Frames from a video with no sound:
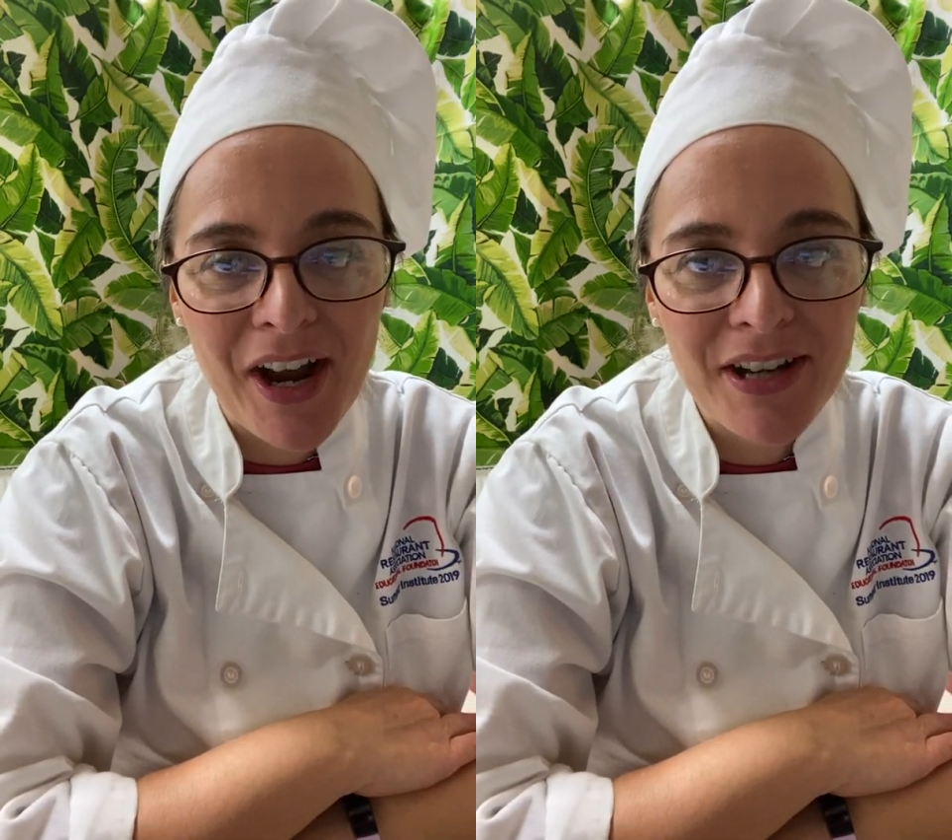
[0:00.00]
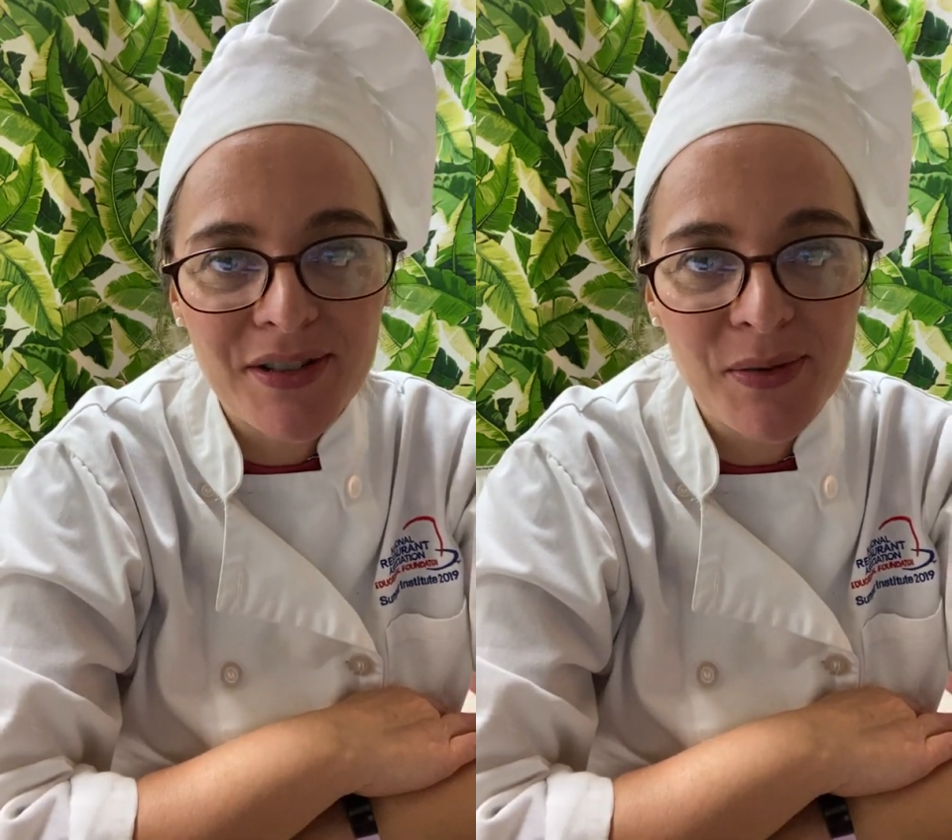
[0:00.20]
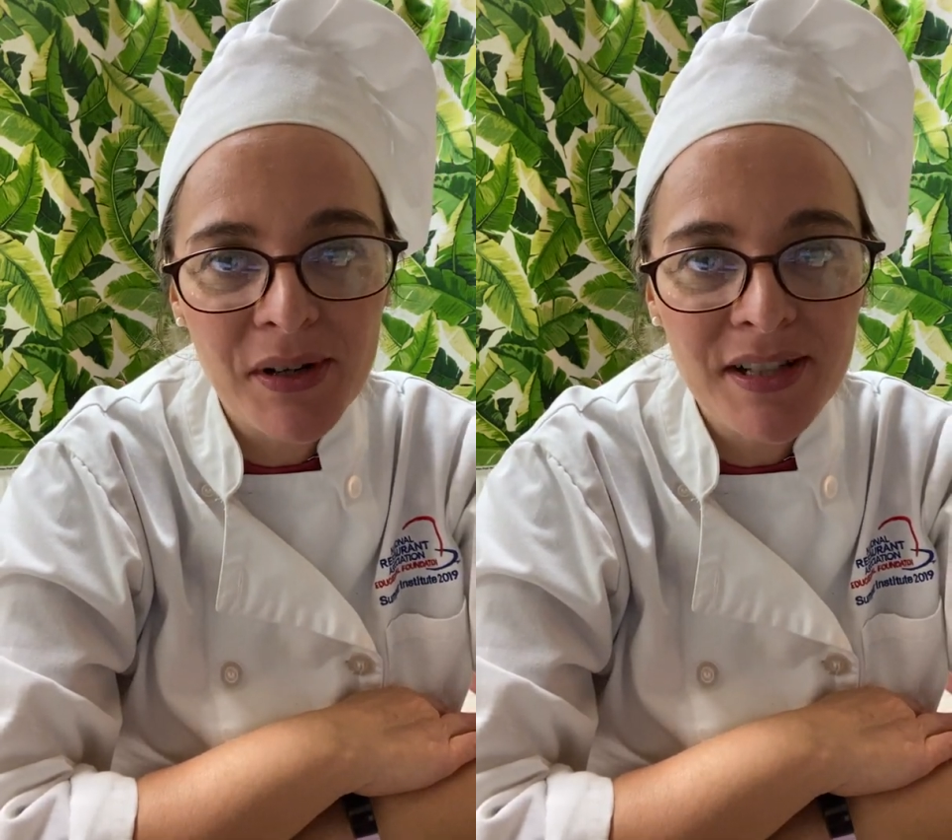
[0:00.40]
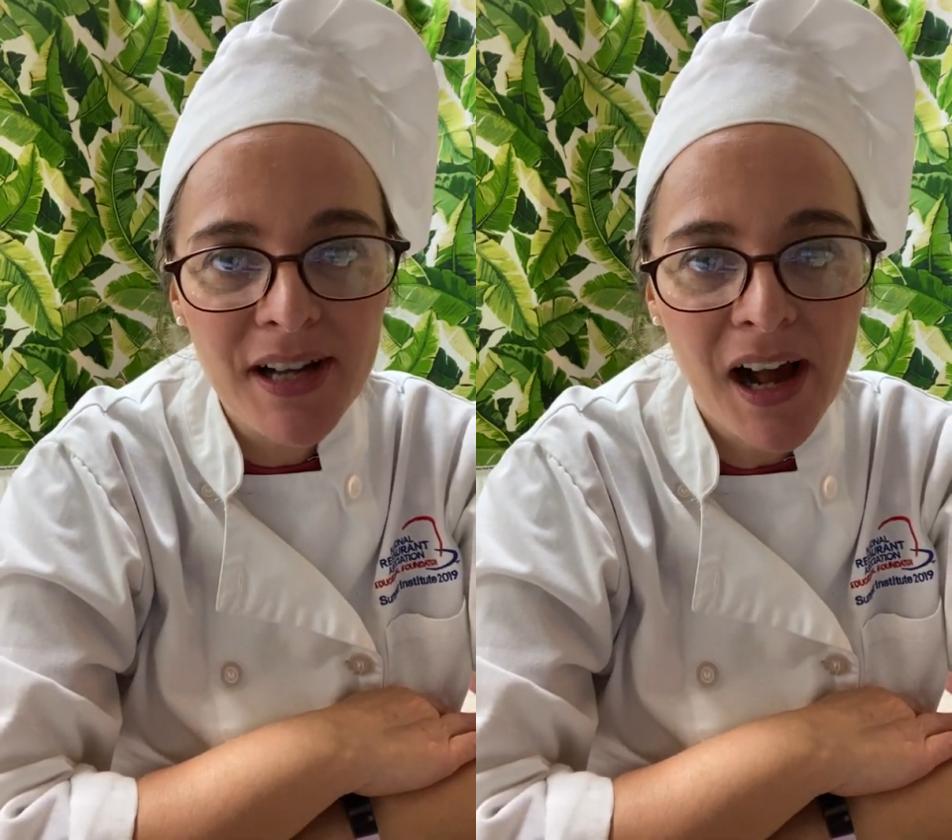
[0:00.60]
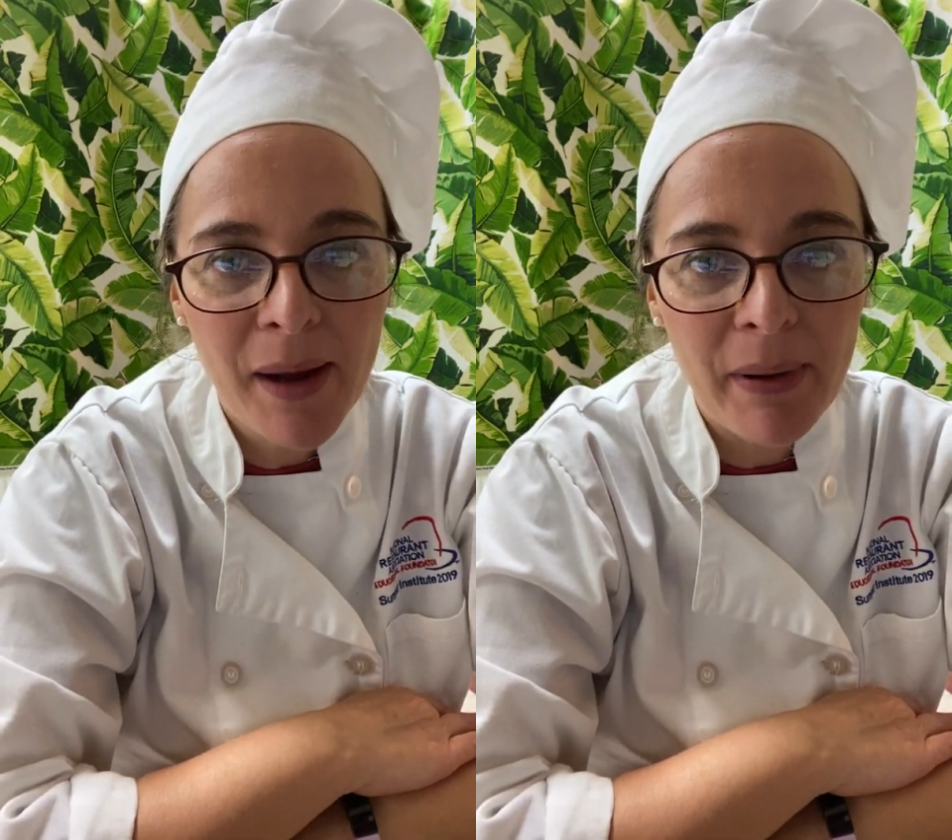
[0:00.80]
I just wanted to
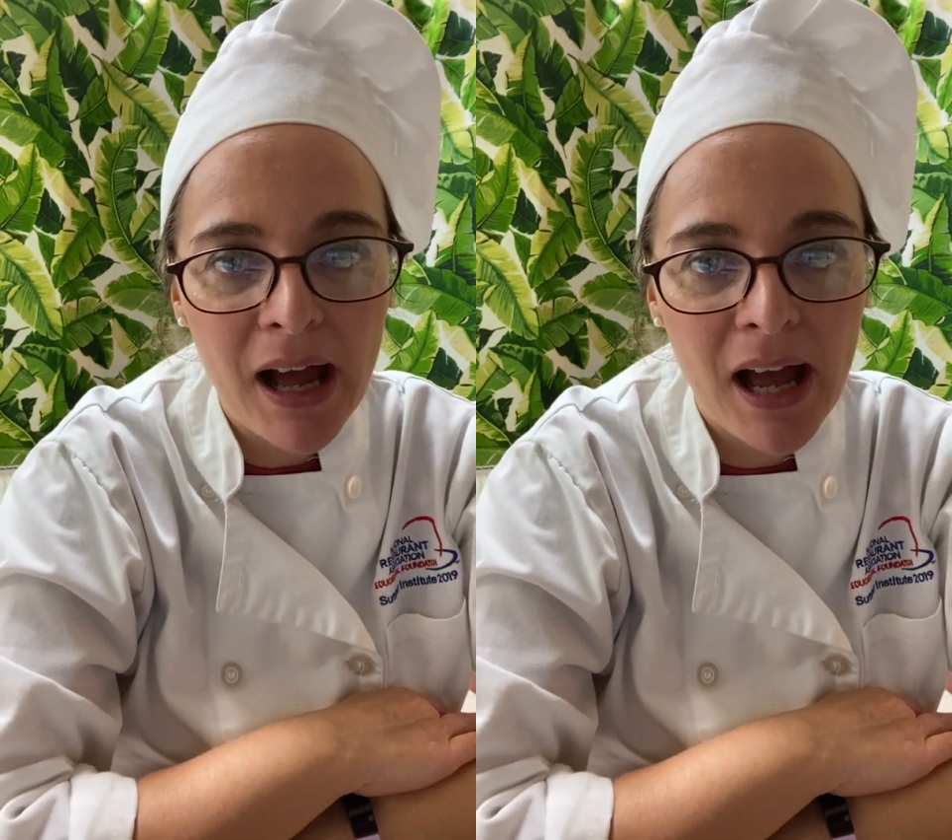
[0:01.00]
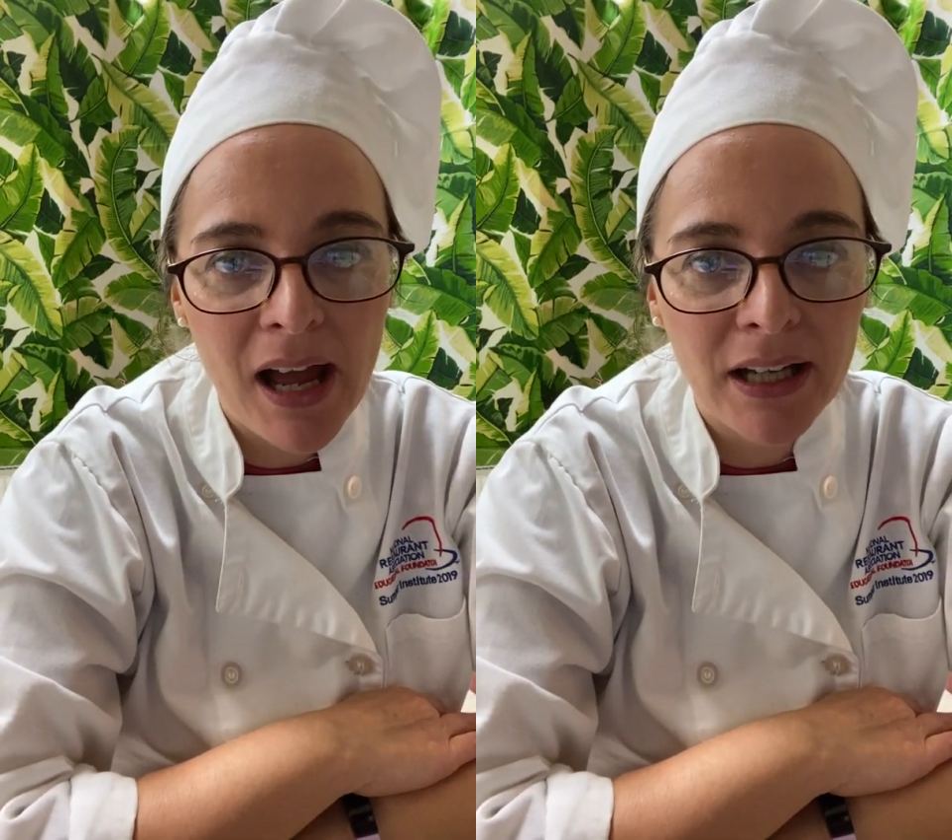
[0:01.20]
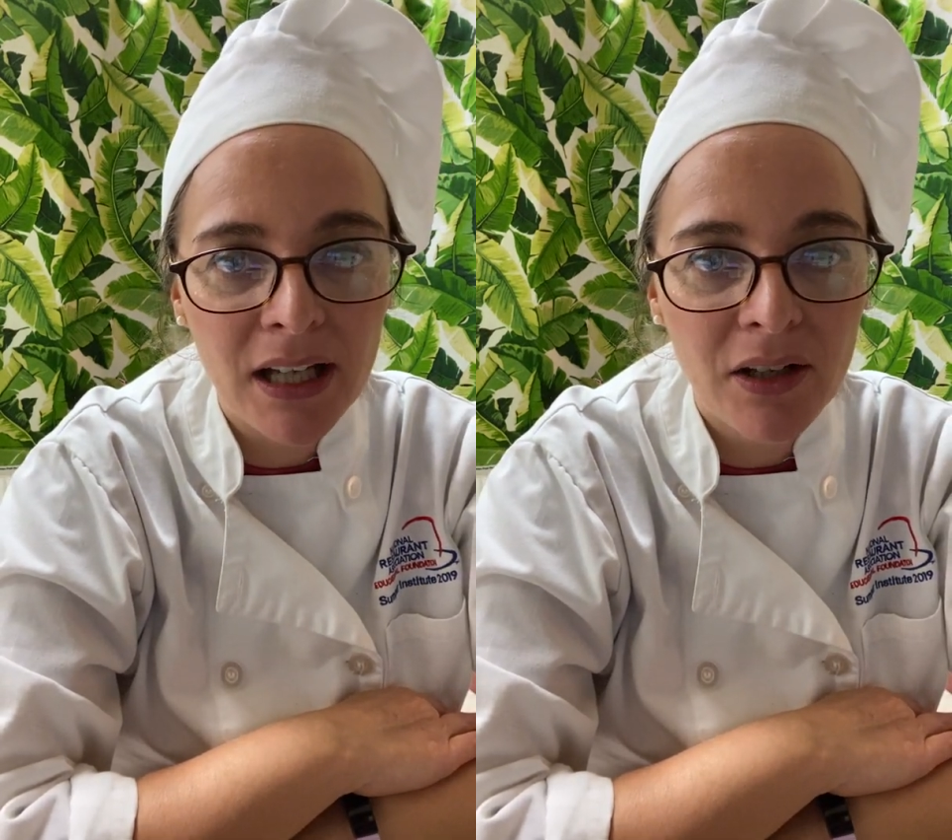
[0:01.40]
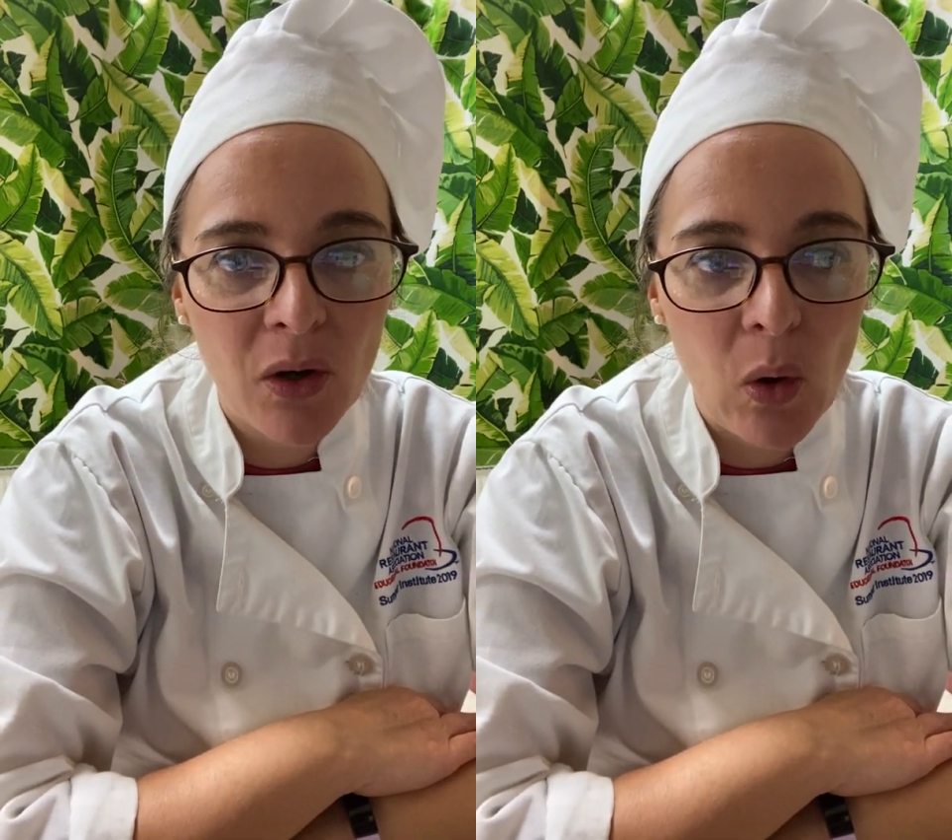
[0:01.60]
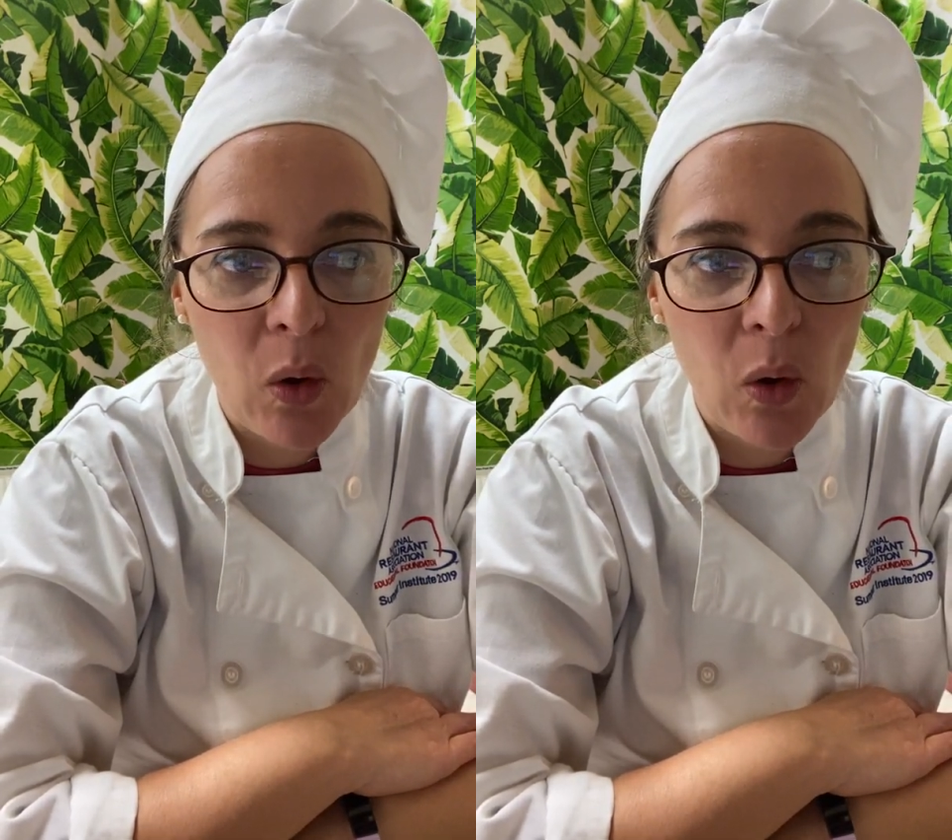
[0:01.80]
hop on and go